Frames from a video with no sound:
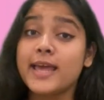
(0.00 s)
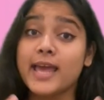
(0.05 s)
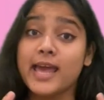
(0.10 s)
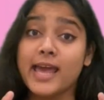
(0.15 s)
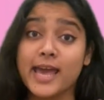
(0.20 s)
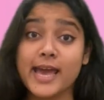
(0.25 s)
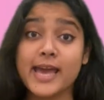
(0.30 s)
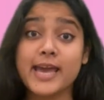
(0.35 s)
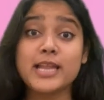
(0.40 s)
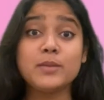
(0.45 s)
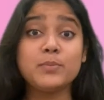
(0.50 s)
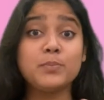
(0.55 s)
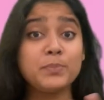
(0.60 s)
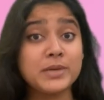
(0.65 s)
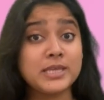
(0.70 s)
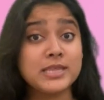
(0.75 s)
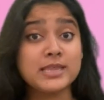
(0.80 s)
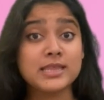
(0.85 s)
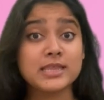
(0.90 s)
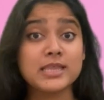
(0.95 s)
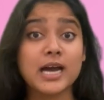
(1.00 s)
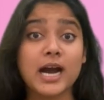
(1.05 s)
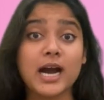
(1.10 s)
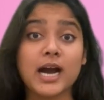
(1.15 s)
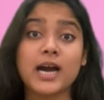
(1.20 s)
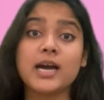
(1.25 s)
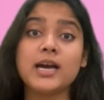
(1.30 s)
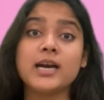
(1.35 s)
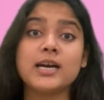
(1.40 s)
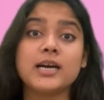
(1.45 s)
Él
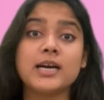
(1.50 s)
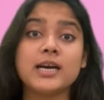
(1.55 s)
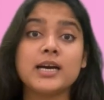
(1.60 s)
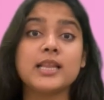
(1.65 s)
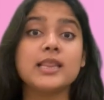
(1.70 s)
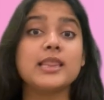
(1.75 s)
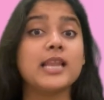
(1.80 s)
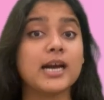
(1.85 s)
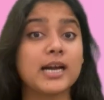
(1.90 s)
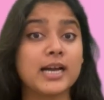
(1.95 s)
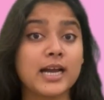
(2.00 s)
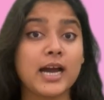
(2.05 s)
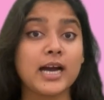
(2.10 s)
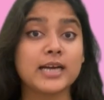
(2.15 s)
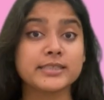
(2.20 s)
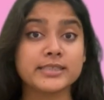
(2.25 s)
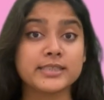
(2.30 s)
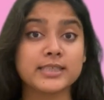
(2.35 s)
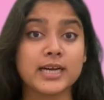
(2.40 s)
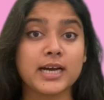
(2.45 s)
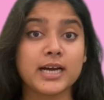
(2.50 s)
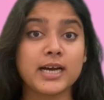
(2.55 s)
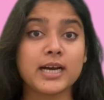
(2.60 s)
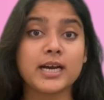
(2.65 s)
pinta la casa.